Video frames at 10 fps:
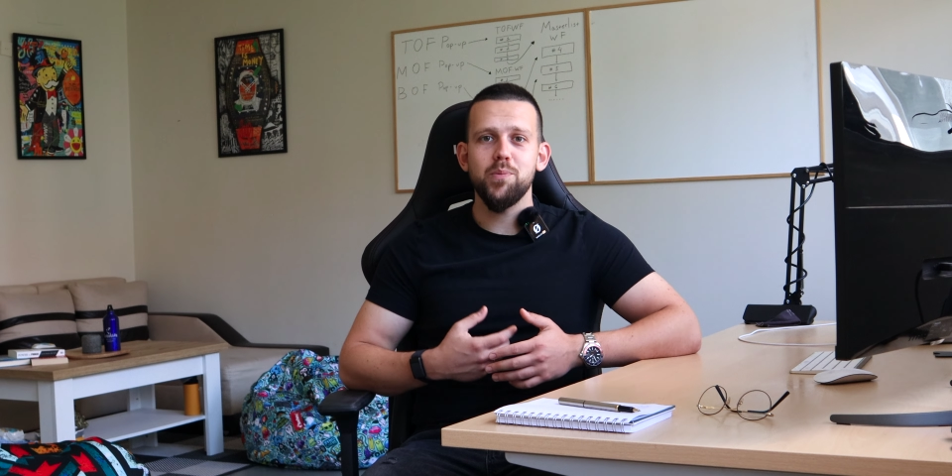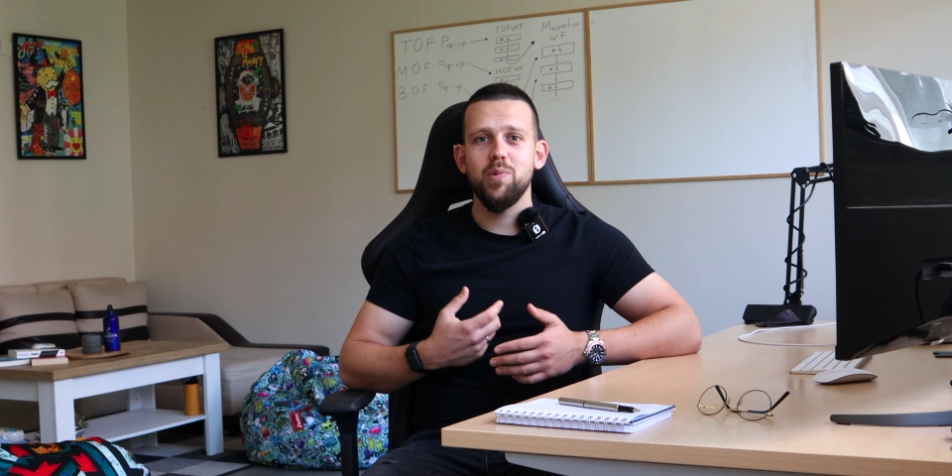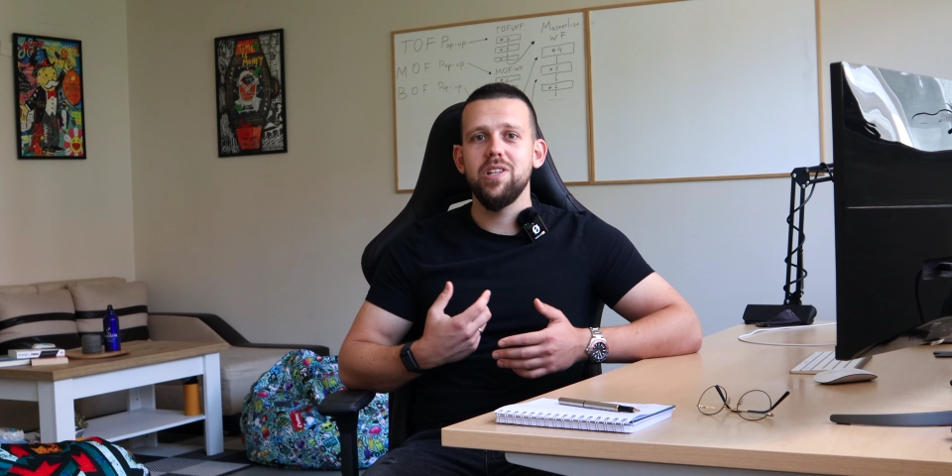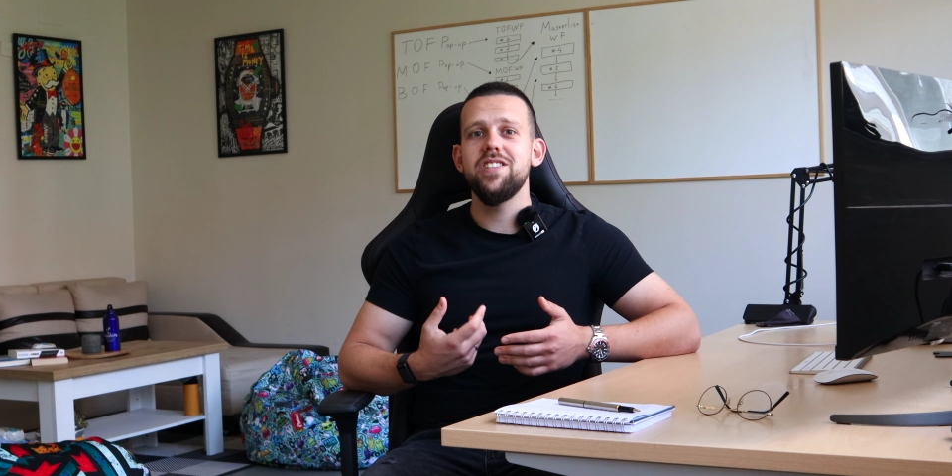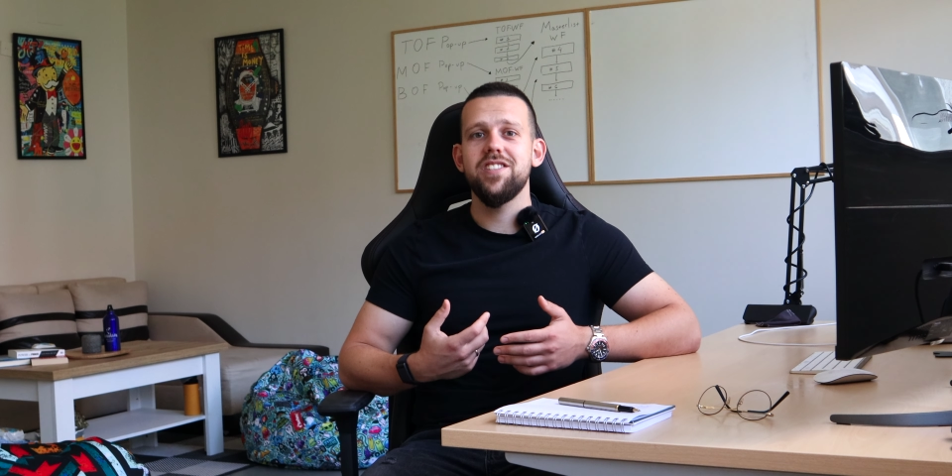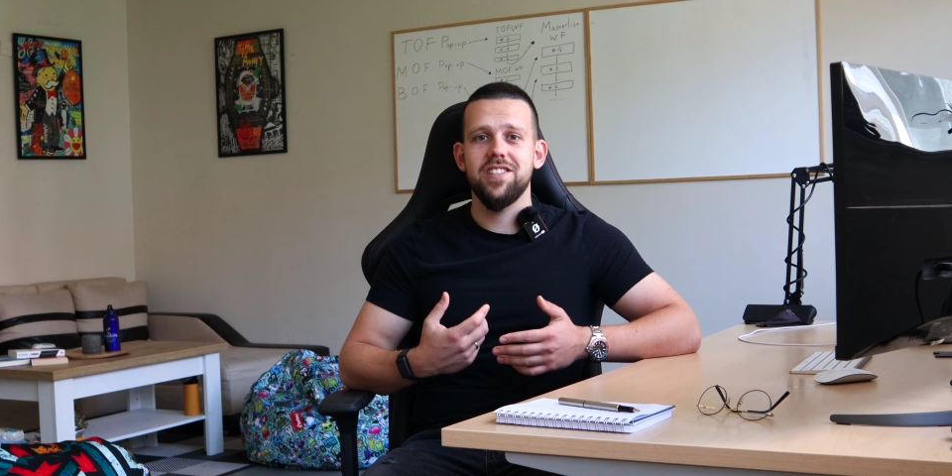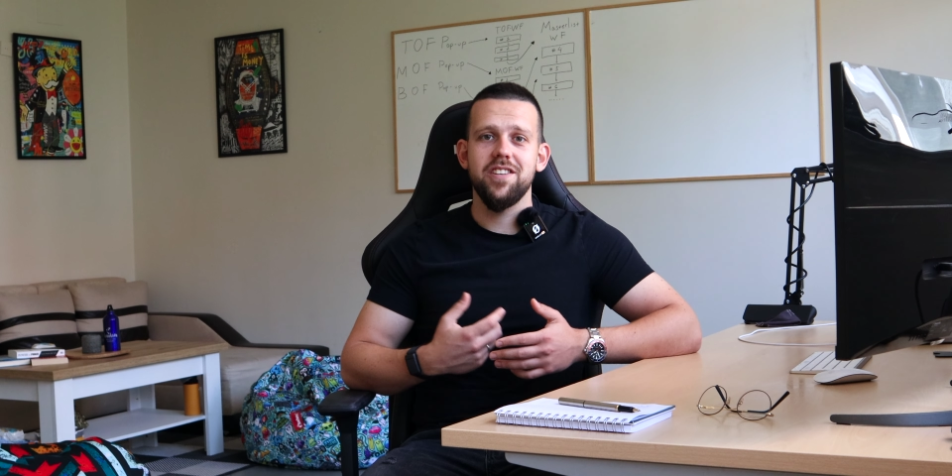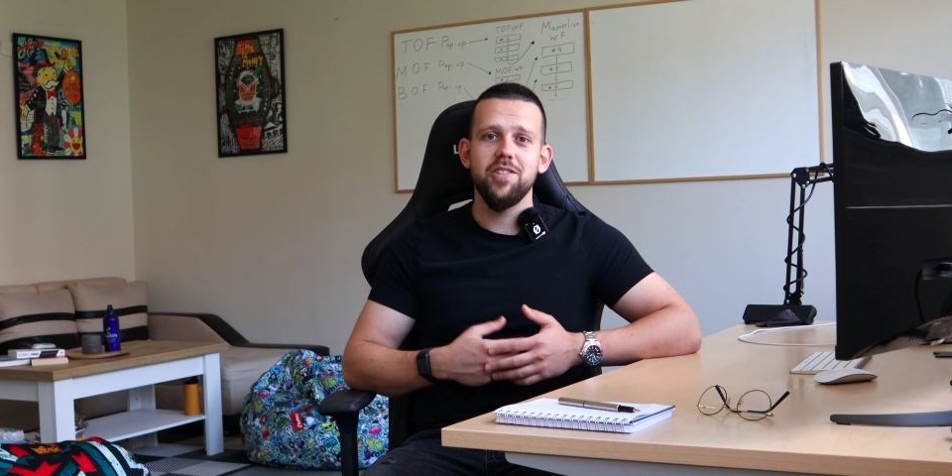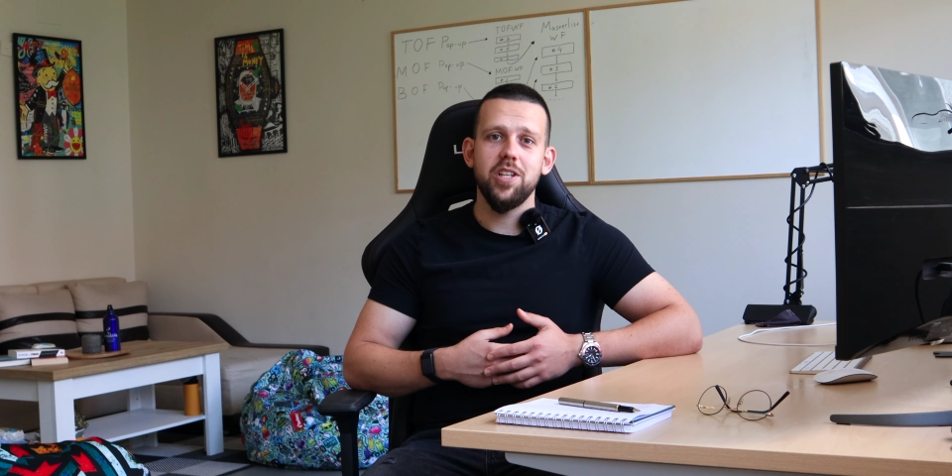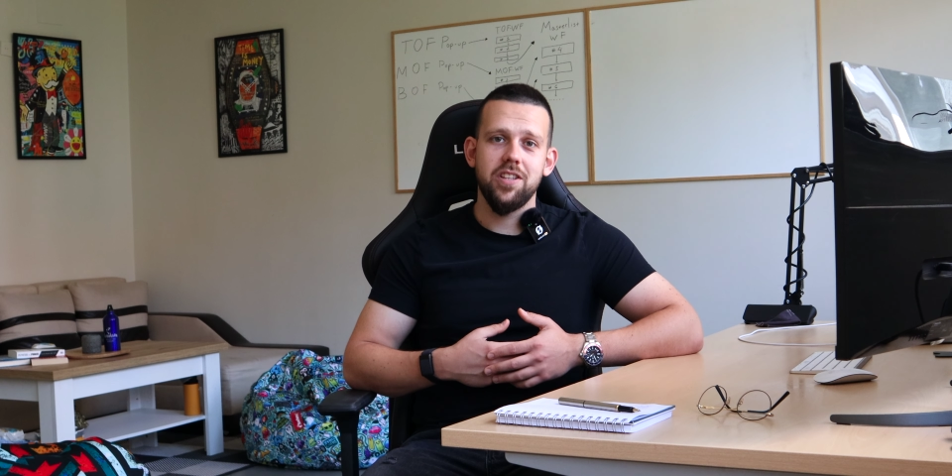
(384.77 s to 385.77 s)
please
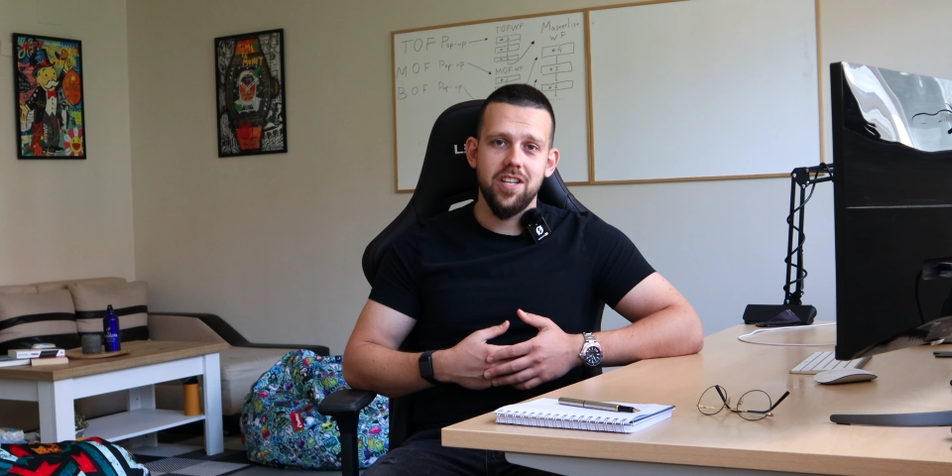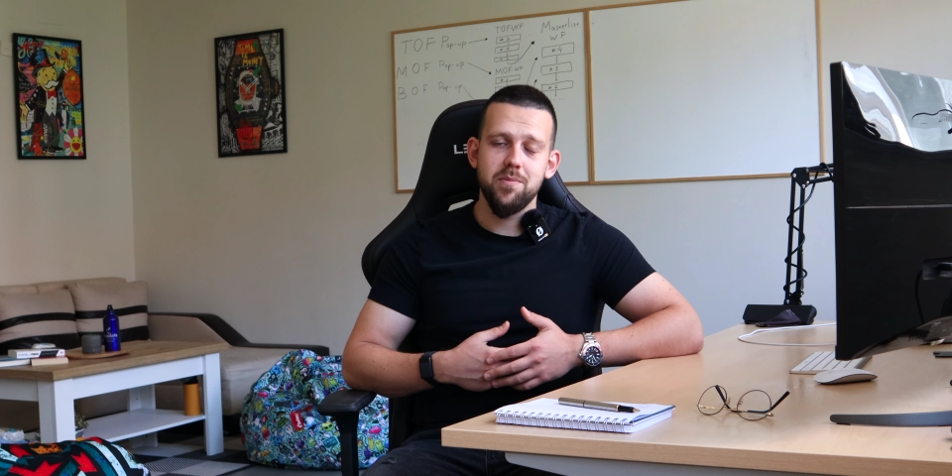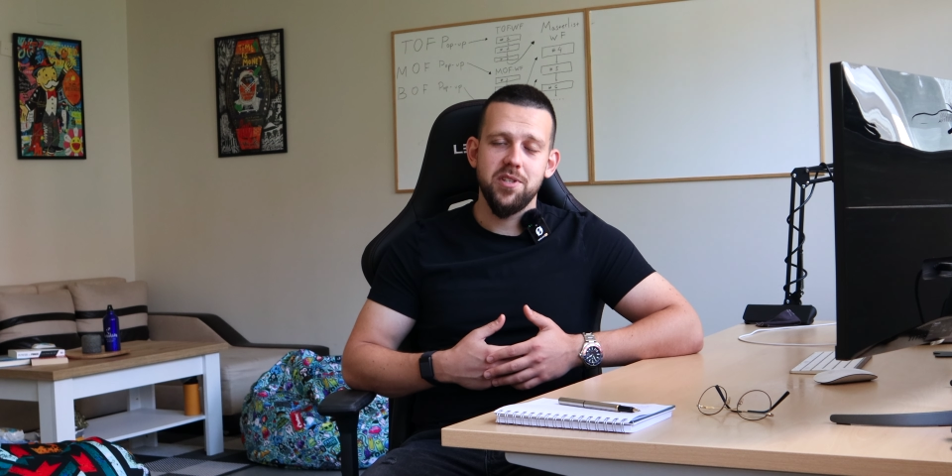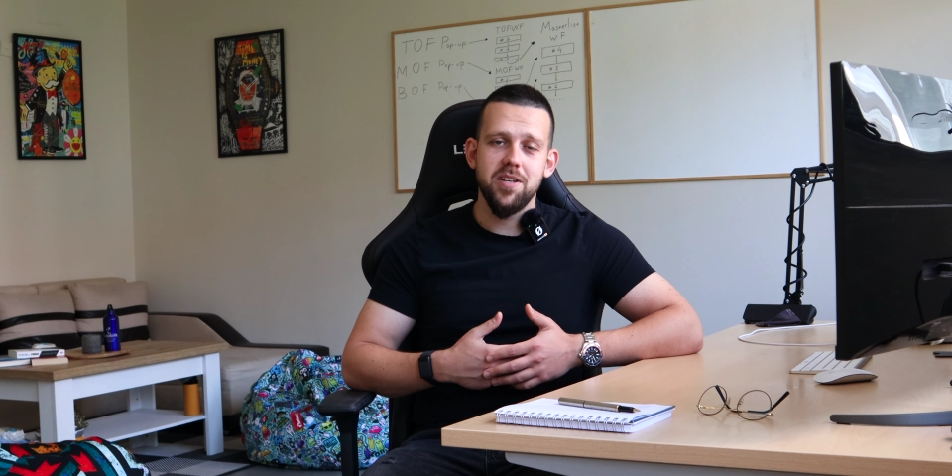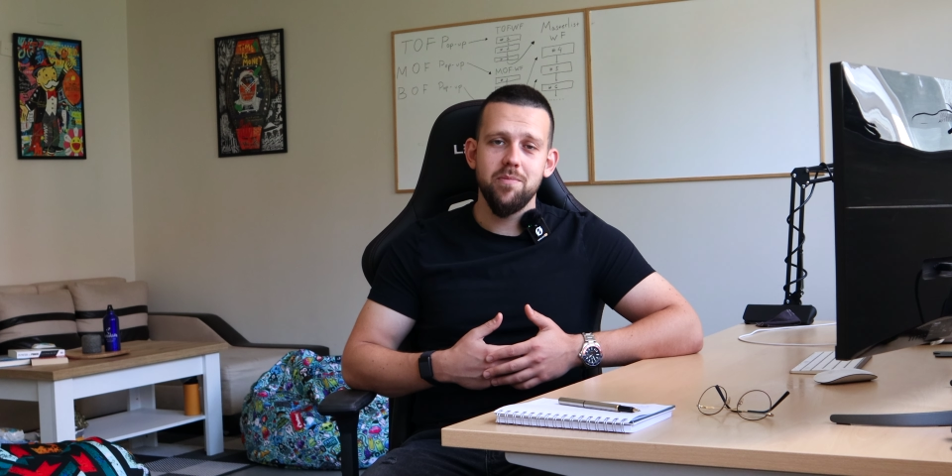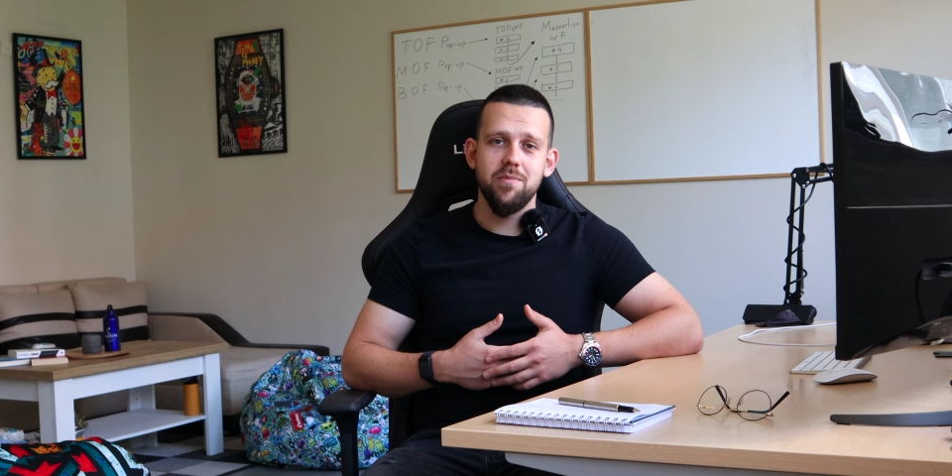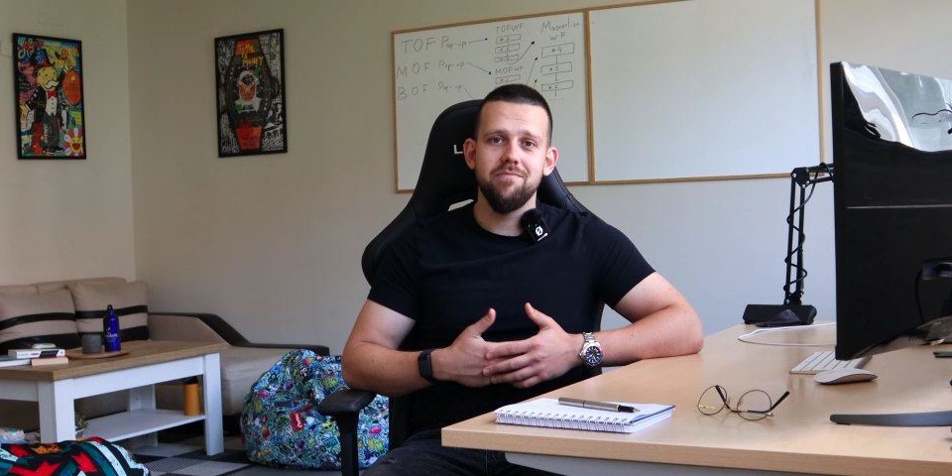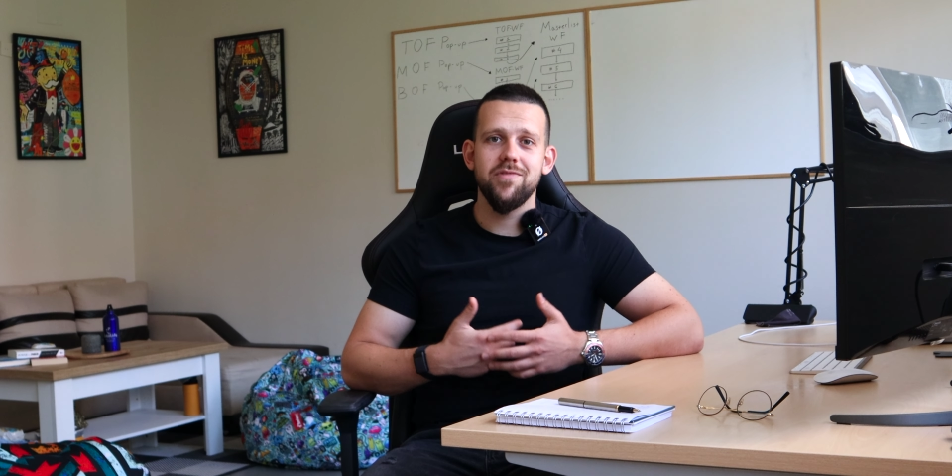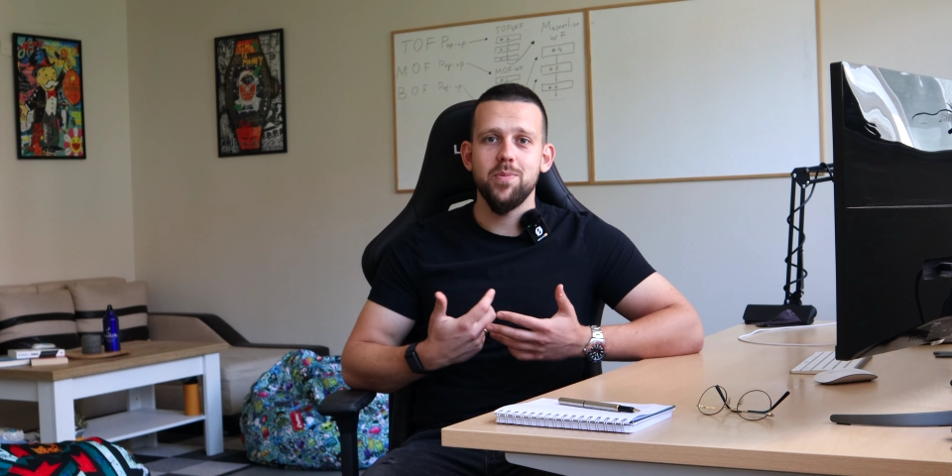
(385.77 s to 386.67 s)
give it a thumbs up,